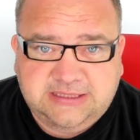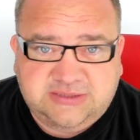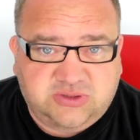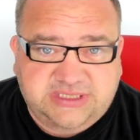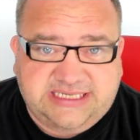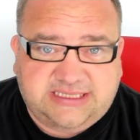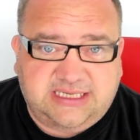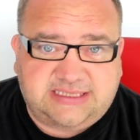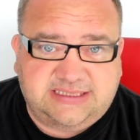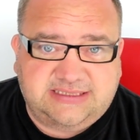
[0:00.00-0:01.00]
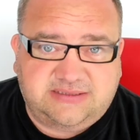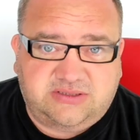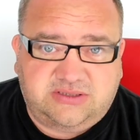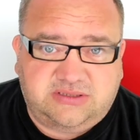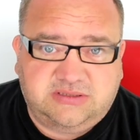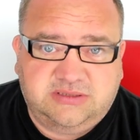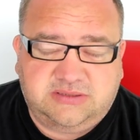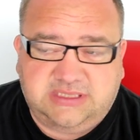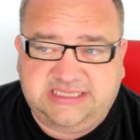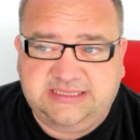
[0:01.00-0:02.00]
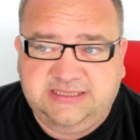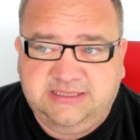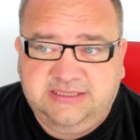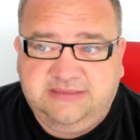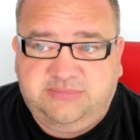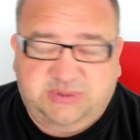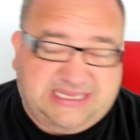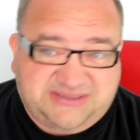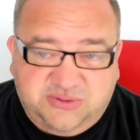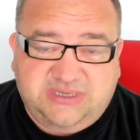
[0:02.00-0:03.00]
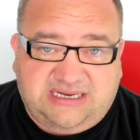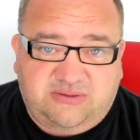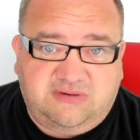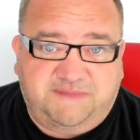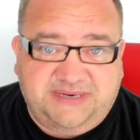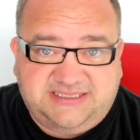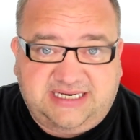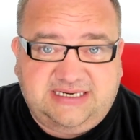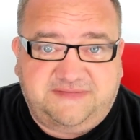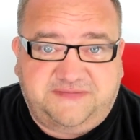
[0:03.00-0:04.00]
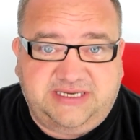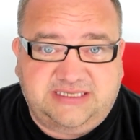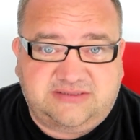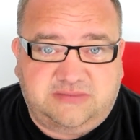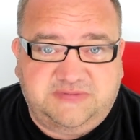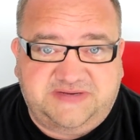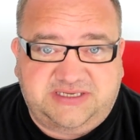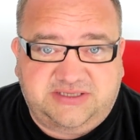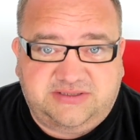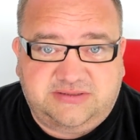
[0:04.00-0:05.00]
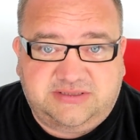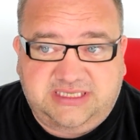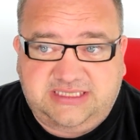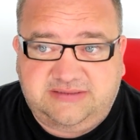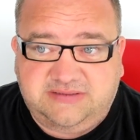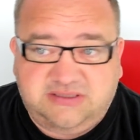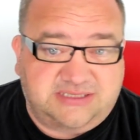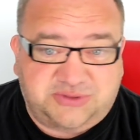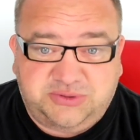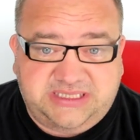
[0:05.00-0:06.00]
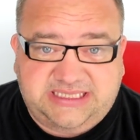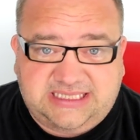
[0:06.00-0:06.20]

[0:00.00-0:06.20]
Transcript: Don't need glasses at all, right? Well, I do now. I've been saying that for years in all my videos, yeah? You know, I don't need